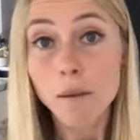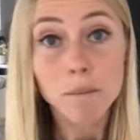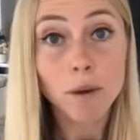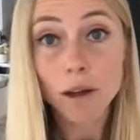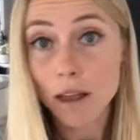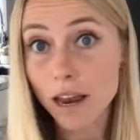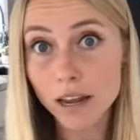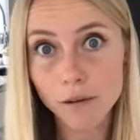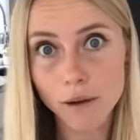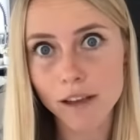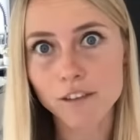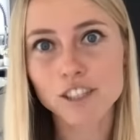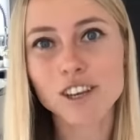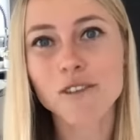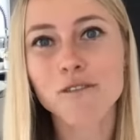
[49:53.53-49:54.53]
But anyway,
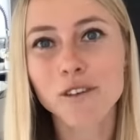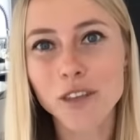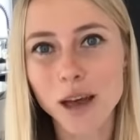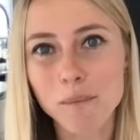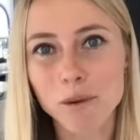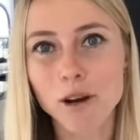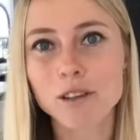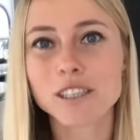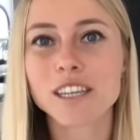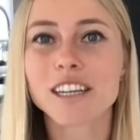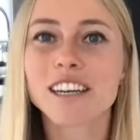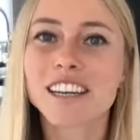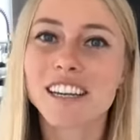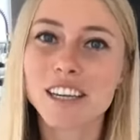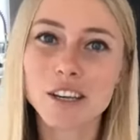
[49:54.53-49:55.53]
so for that
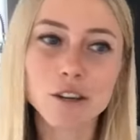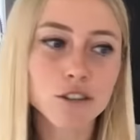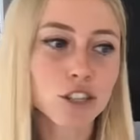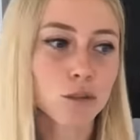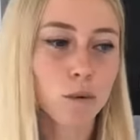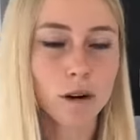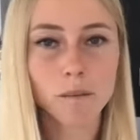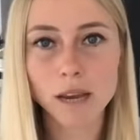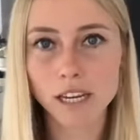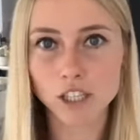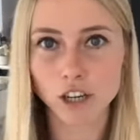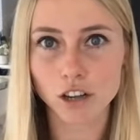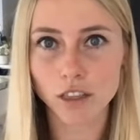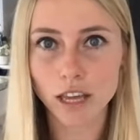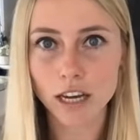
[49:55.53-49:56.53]
protein, you just want to make
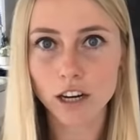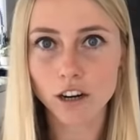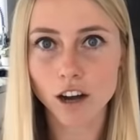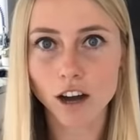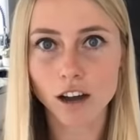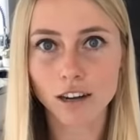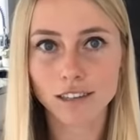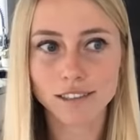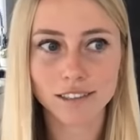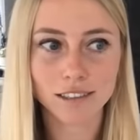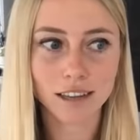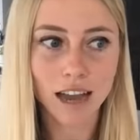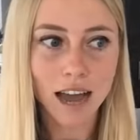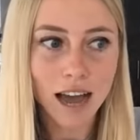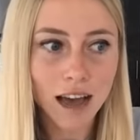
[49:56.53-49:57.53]
sure that you're not
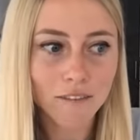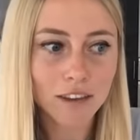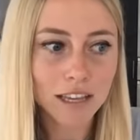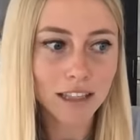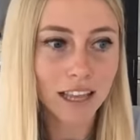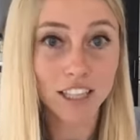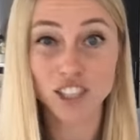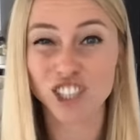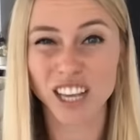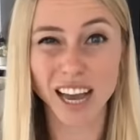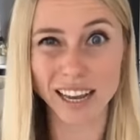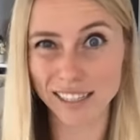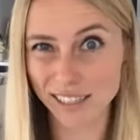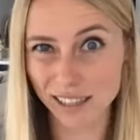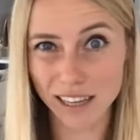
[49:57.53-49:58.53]
having like just
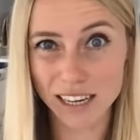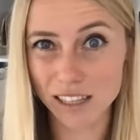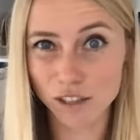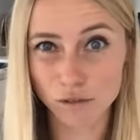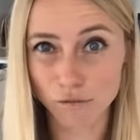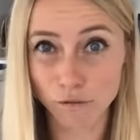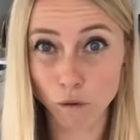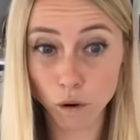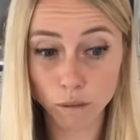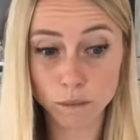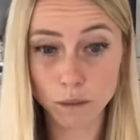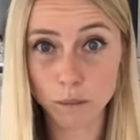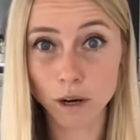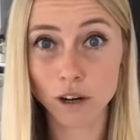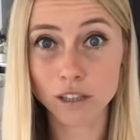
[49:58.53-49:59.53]
isolated forms
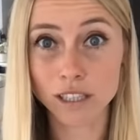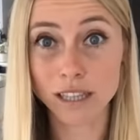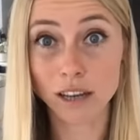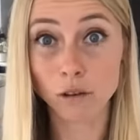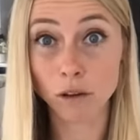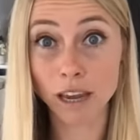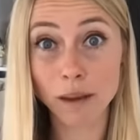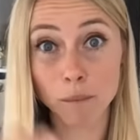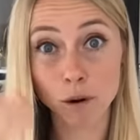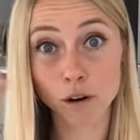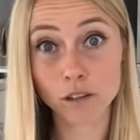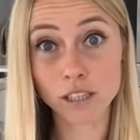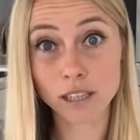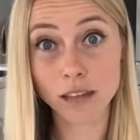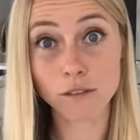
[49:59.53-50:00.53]
of protein that'll get
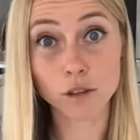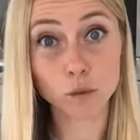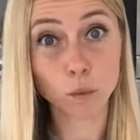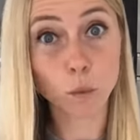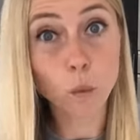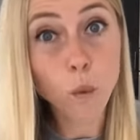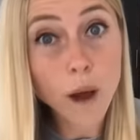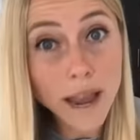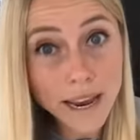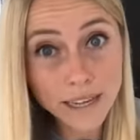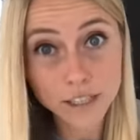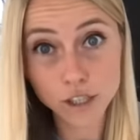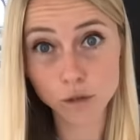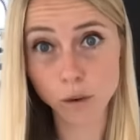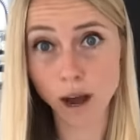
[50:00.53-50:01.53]
protein levels way too